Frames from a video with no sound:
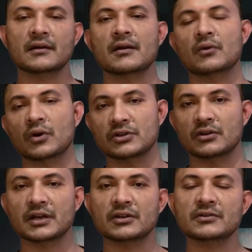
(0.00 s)
You also
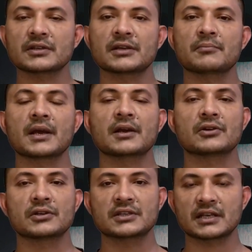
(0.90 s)
can use this page
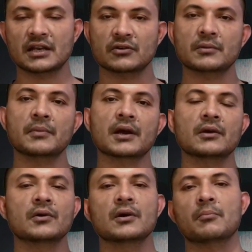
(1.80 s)
to select Repair
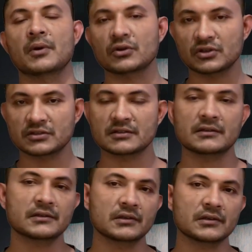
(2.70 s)
Your Computer.
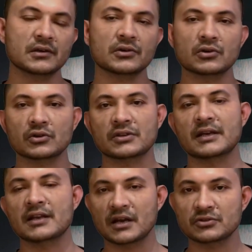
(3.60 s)
You use
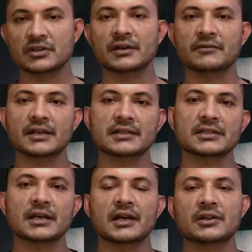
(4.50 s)
this option if an
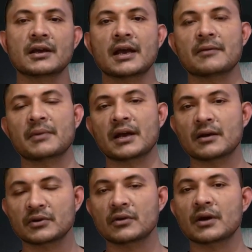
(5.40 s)
installation has
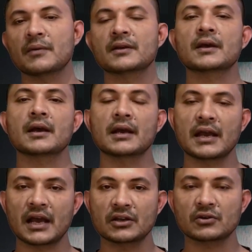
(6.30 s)
become corrupt
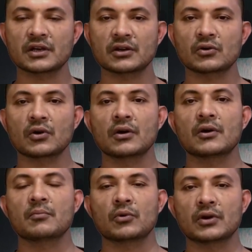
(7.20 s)
and you can no longer
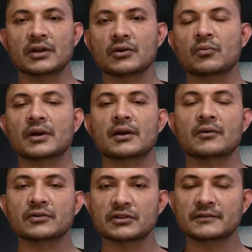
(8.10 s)
boot into
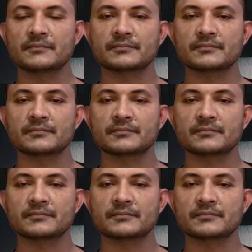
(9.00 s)
Windows.